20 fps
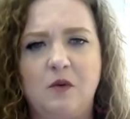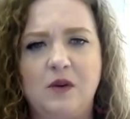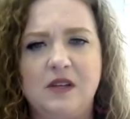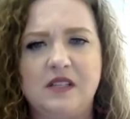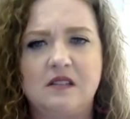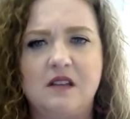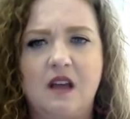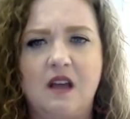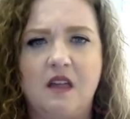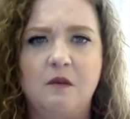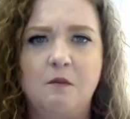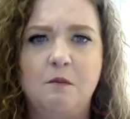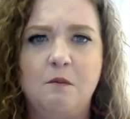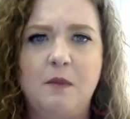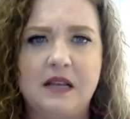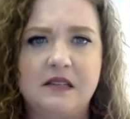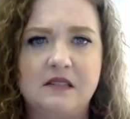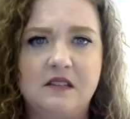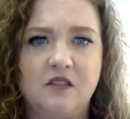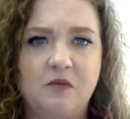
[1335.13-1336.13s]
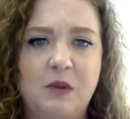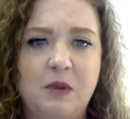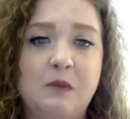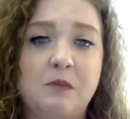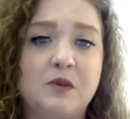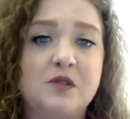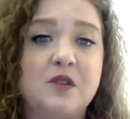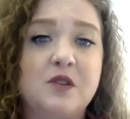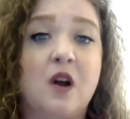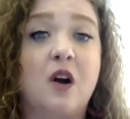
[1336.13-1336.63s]
we saw the best of
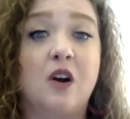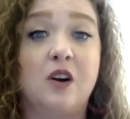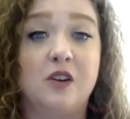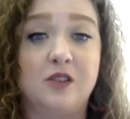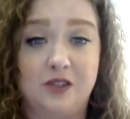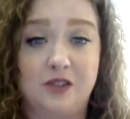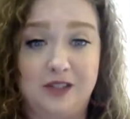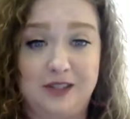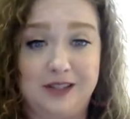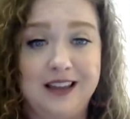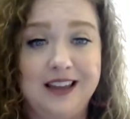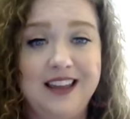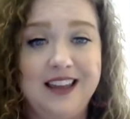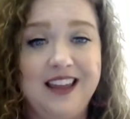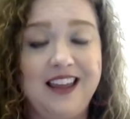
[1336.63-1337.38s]
people's hearts